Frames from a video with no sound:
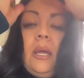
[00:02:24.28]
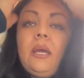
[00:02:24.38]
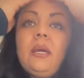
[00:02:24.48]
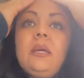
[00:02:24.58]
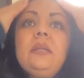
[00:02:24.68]

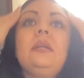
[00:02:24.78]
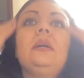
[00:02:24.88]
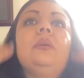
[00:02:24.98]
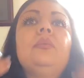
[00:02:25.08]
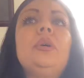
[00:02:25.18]
and
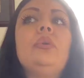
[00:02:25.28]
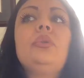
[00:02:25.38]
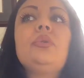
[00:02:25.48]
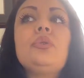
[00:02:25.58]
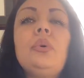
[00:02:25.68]
we go
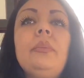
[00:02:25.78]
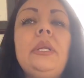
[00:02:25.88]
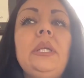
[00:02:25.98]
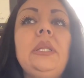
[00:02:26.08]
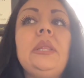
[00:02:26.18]
through so
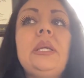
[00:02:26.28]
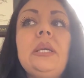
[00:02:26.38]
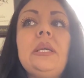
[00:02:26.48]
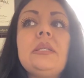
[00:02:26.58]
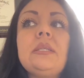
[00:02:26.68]
many
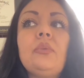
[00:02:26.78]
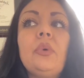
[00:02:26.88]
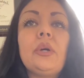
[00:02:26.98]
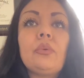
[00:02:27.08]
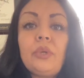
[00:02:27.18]
things
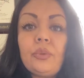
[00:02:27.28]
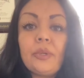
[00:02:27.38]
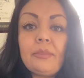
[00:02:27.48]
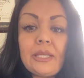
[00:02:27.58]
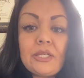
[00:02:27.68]
where we
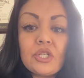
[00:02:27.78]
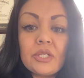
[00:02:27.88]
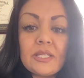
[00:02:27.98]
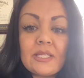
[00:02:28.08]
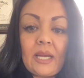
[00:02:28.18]
remain
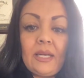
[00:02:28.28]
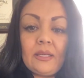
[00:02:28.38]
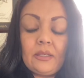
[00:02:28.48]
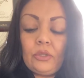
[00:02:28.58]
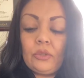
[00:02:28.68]
just
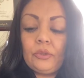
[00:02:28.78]
silent,